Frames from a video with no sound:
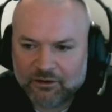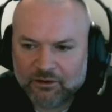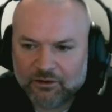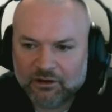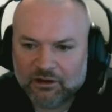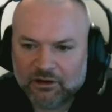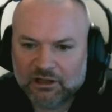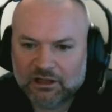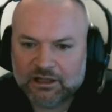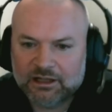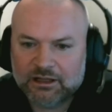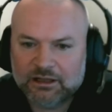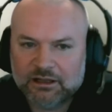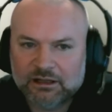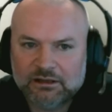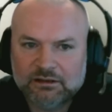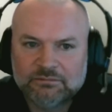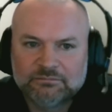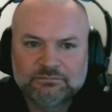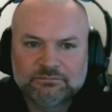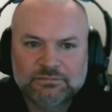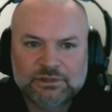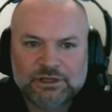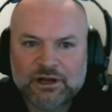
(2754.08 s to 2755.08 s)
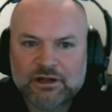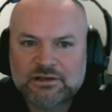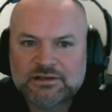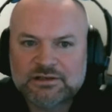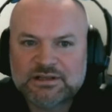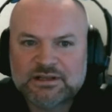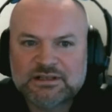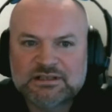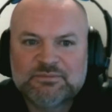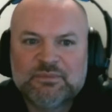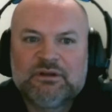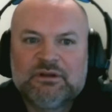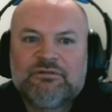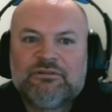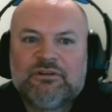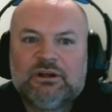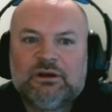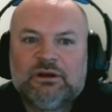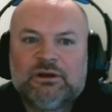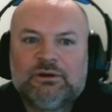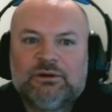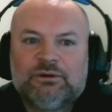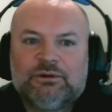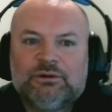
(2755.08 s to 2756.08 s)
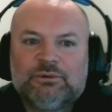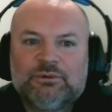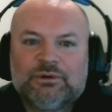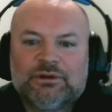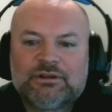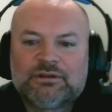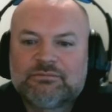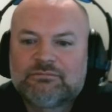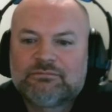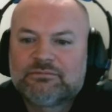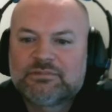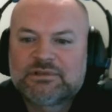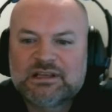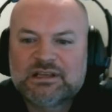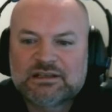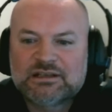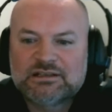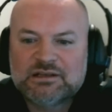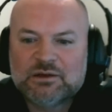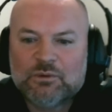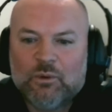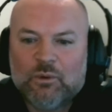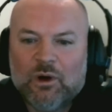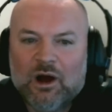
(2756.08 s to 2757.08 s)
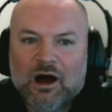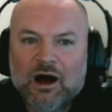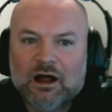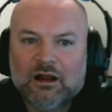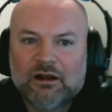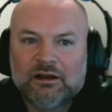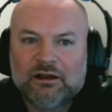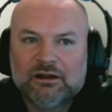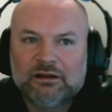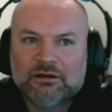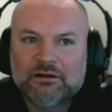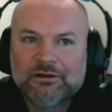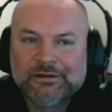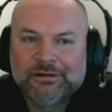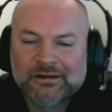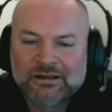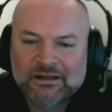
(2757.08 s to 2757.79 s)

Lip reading: early. Sits midfield with 61 and.